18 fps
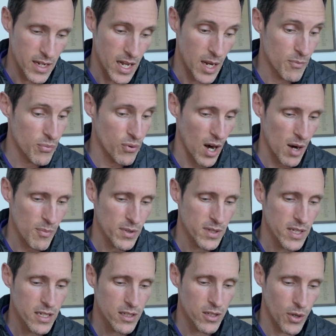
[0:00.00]
and
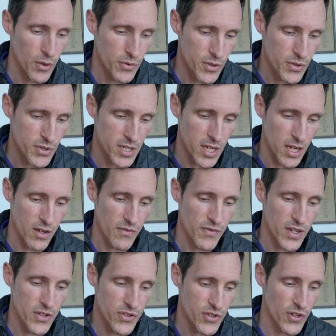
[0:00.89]
properly clothe yourself,
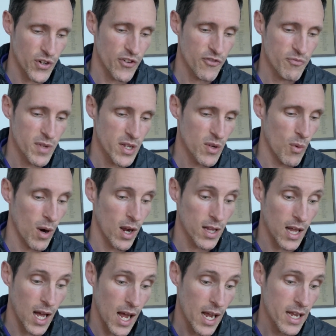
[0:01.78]
and serve me
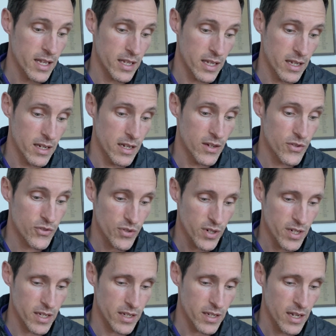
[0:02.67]
while I eat and
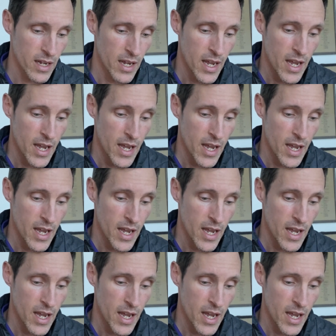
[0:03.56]
drink,